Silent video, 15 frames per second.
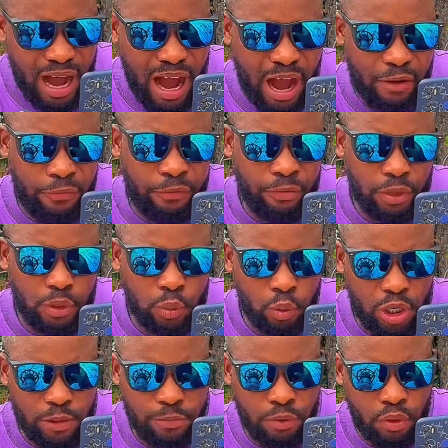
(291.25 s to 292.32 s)
I felt
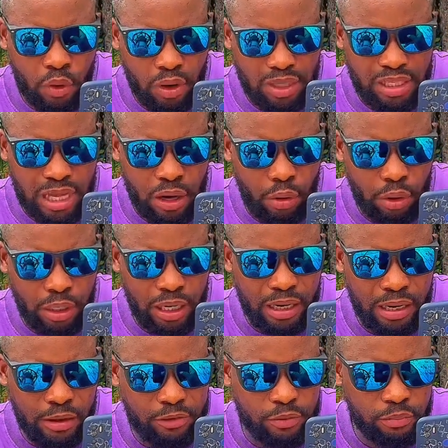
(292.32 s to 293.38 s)
worse because
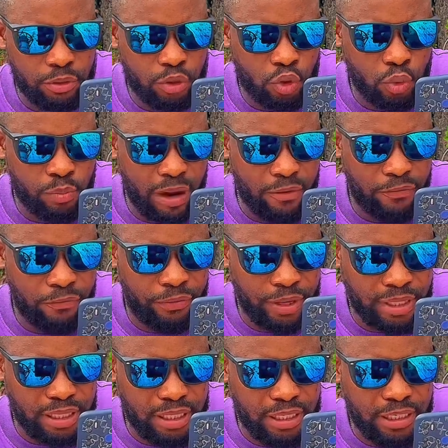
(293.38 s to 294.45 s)
Sarkodie left me to my fate